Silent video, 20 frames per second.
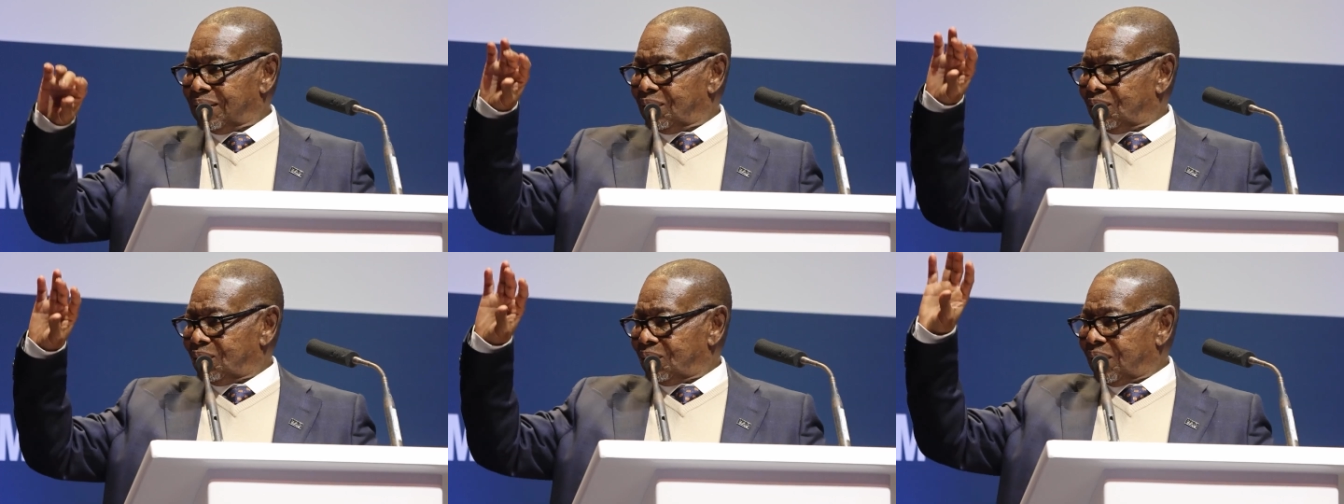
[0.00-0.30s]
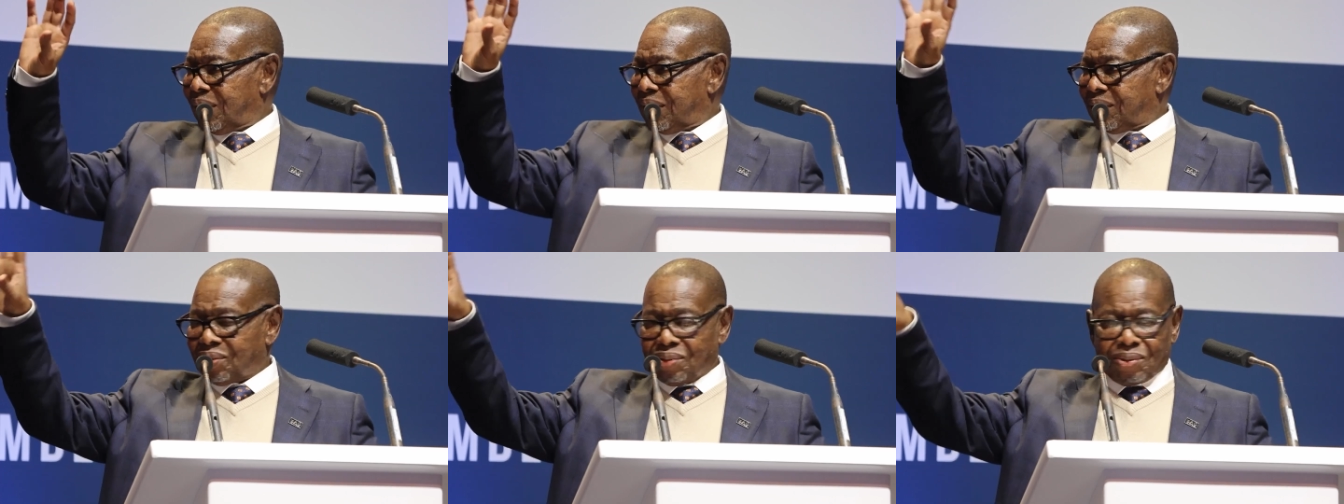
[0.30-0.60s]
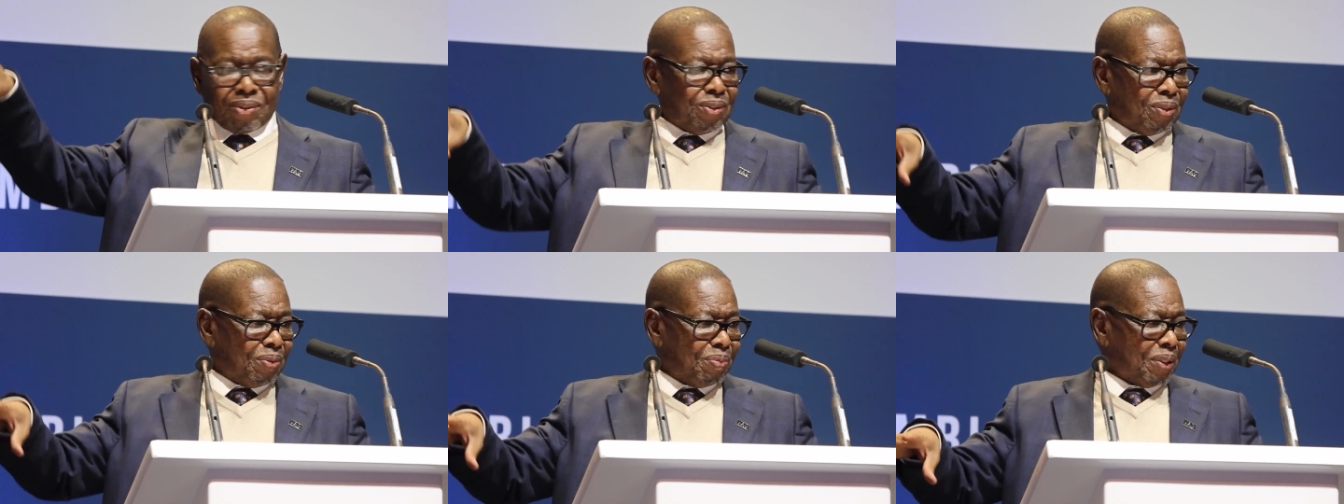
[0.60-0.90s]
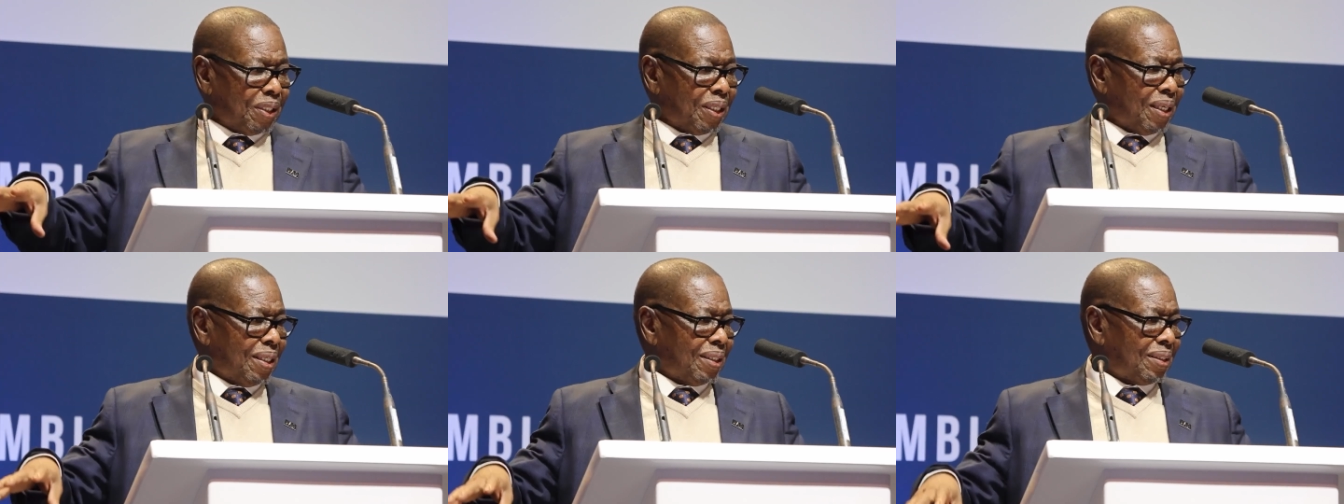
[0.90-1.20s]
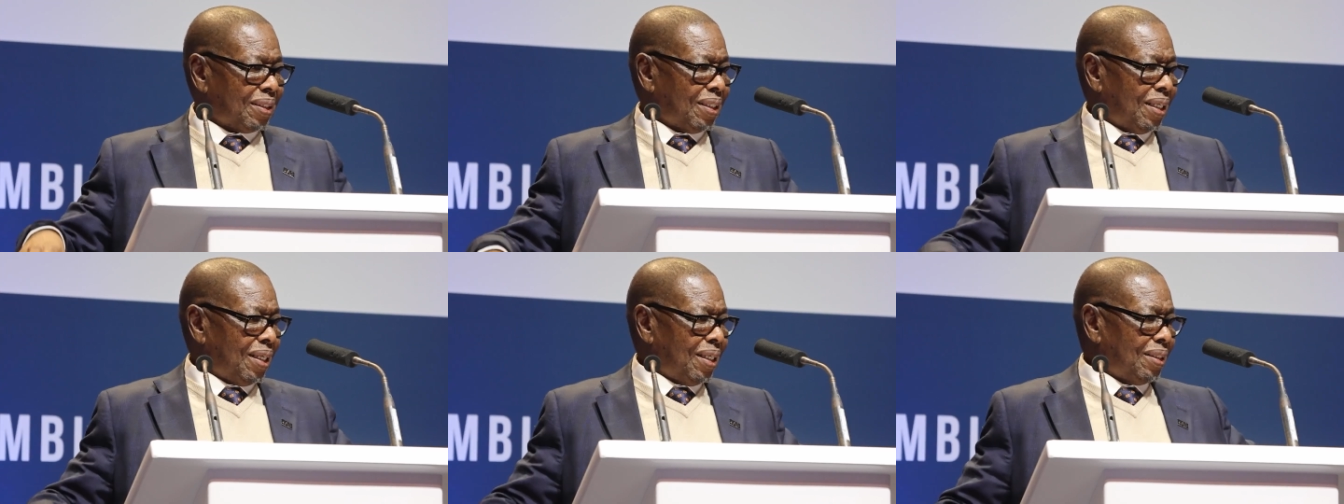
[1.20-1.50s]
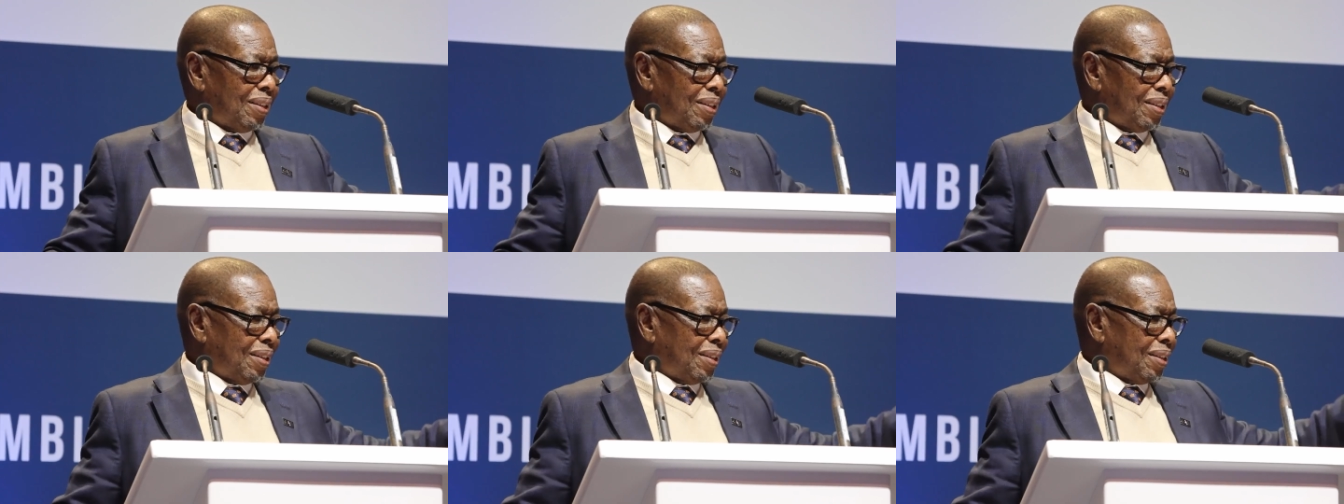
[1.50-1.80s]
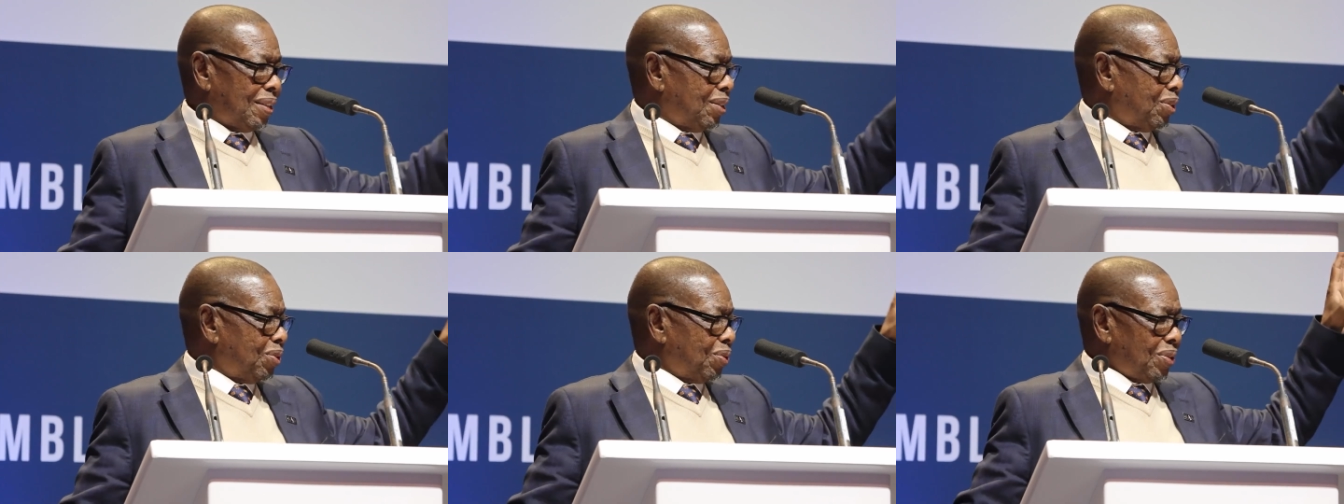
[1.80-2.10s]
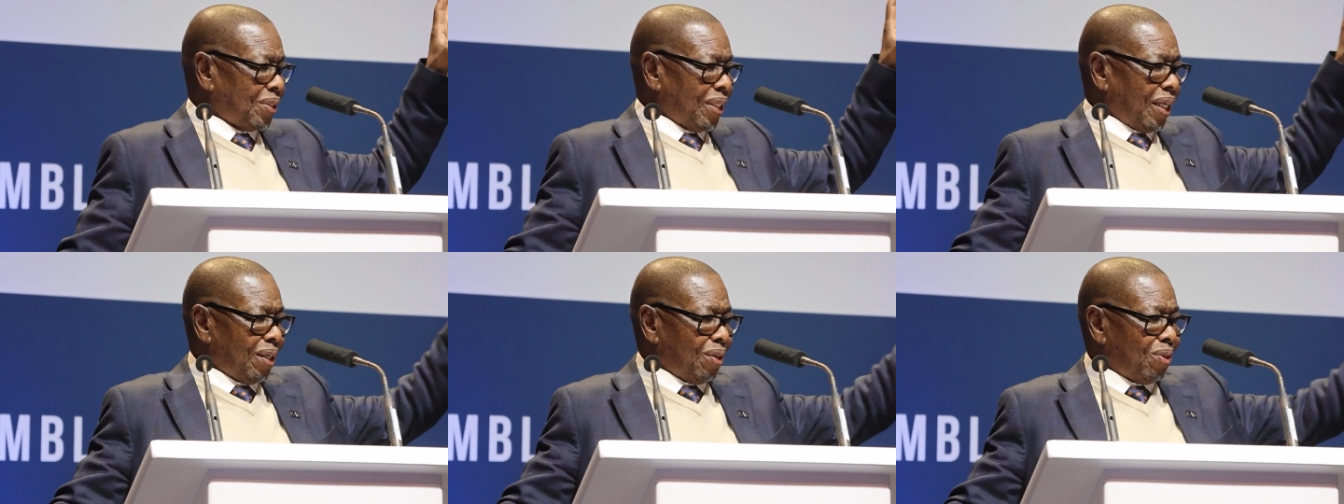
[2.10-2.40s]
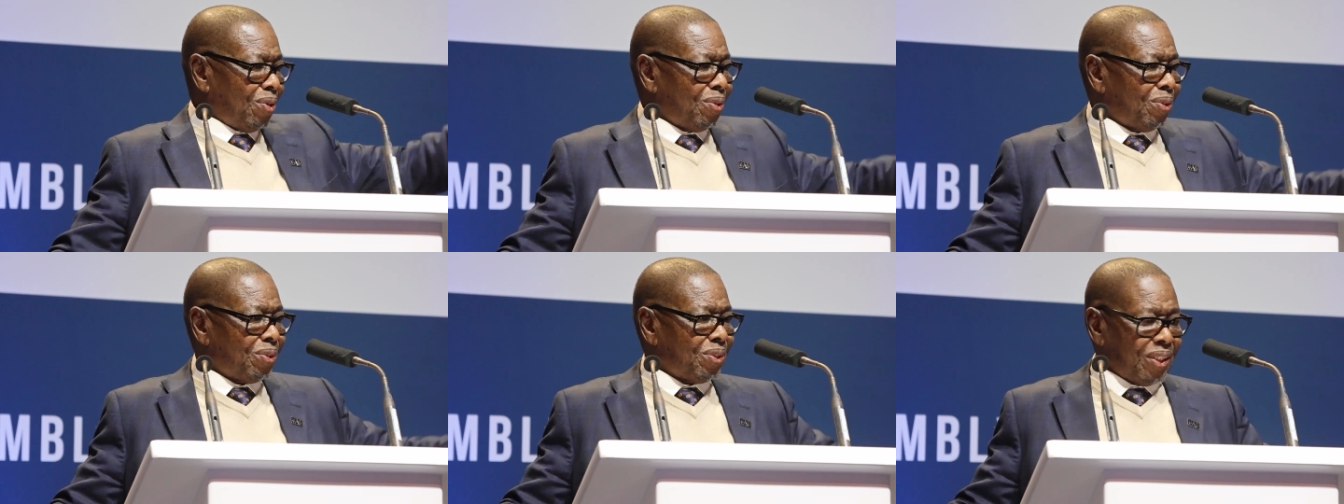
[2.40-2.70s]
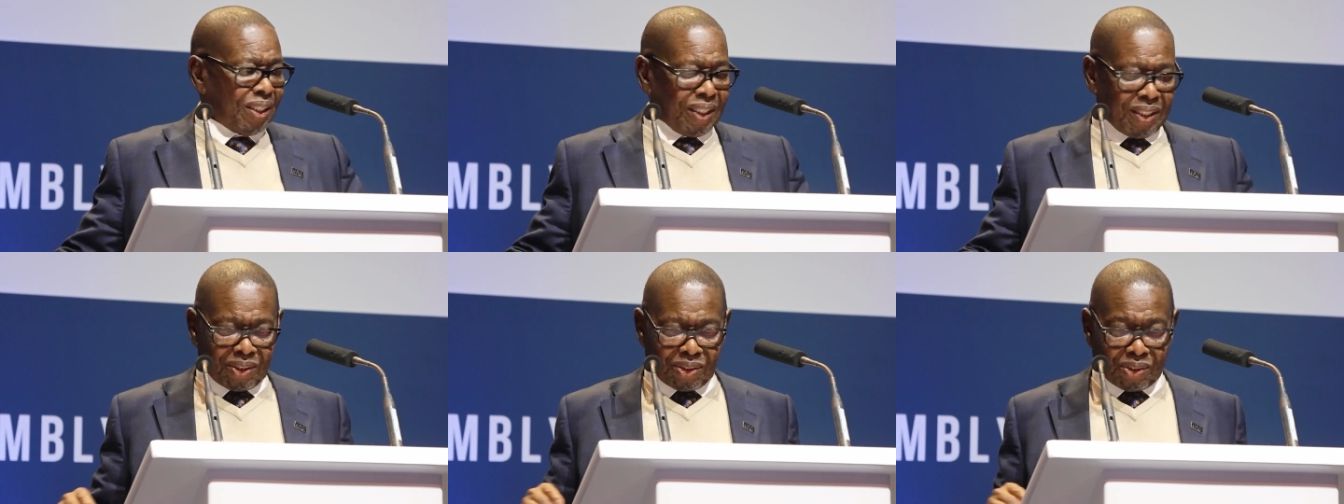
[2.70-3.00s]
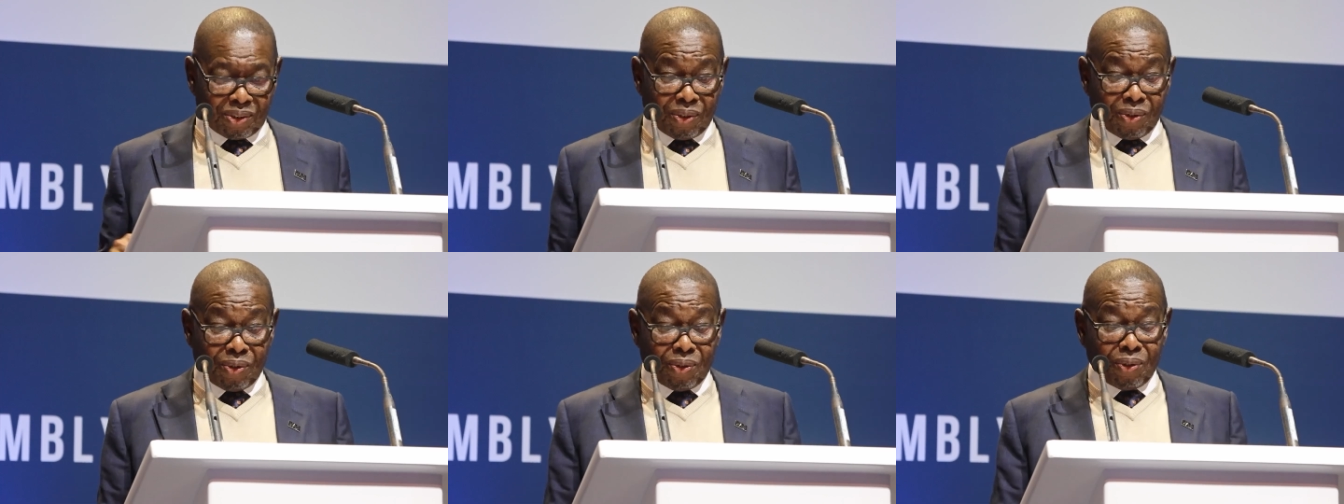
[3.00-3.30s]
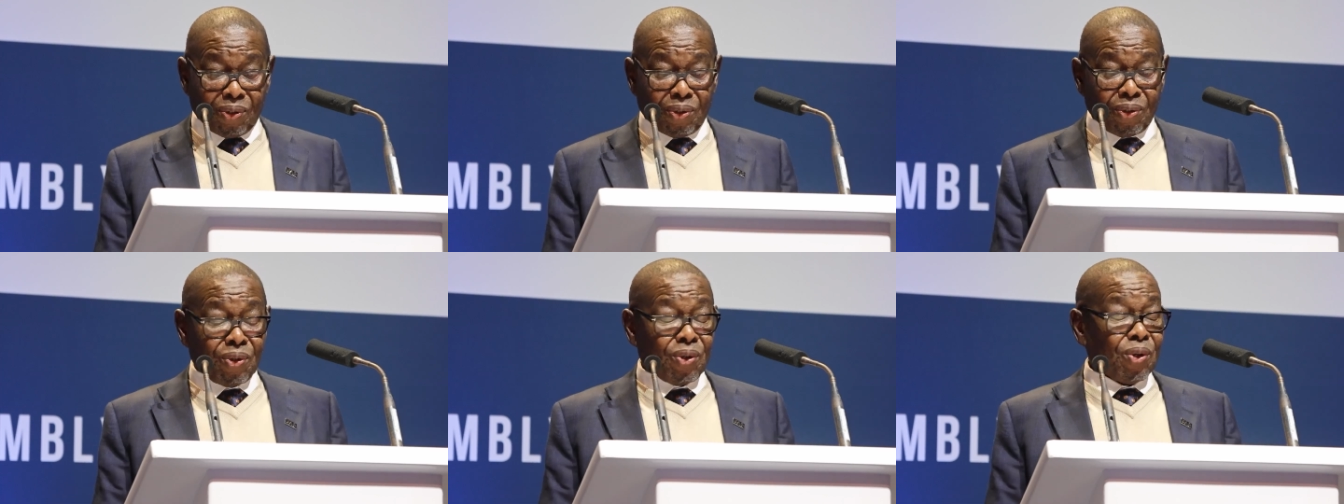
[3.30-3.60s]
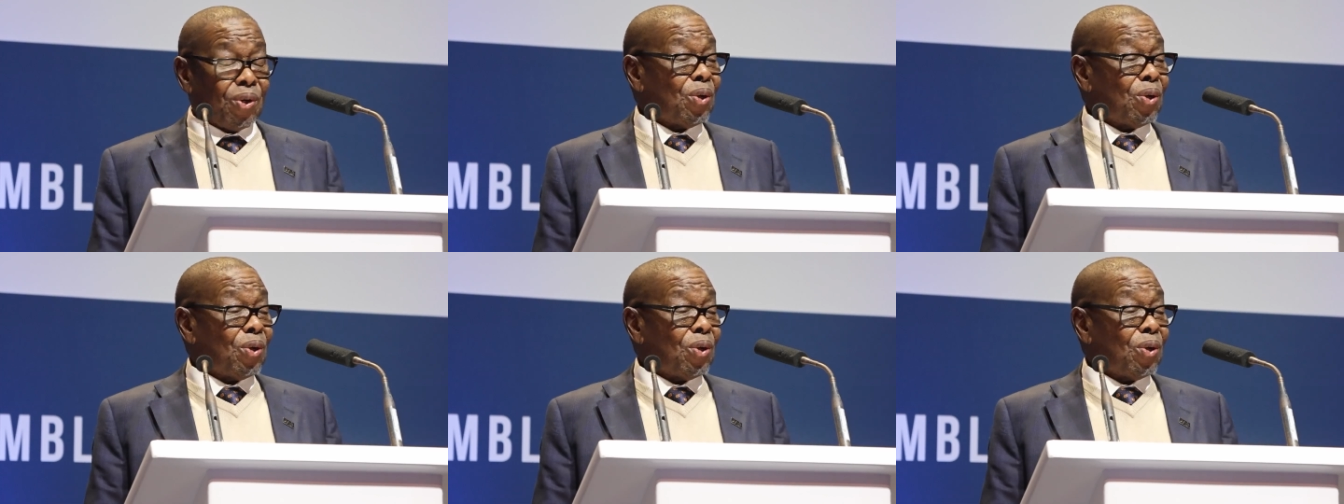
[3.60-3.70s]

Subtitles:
into astronomical sciences, into psychology, and so on.